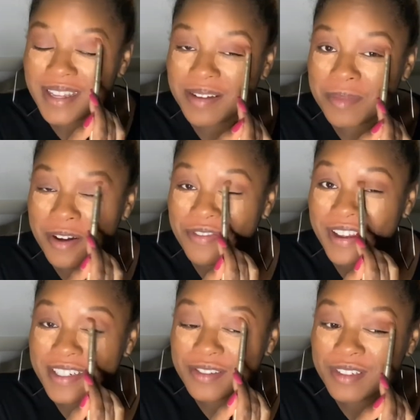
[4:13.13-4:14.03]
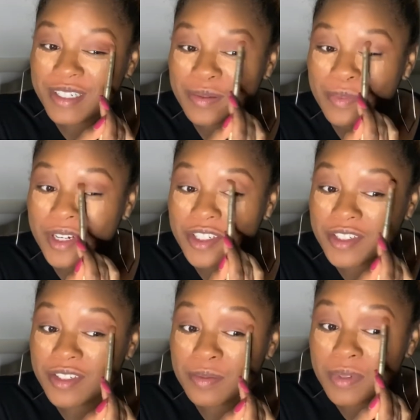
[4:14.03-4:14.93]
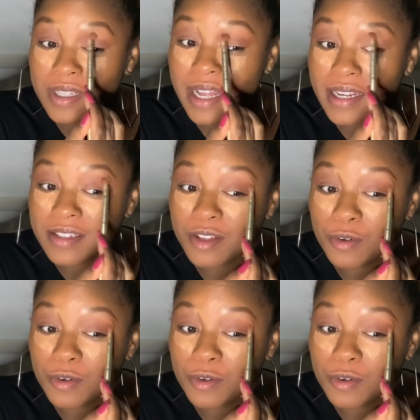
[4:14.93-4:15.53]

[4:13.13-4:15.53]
My facial expressions be like so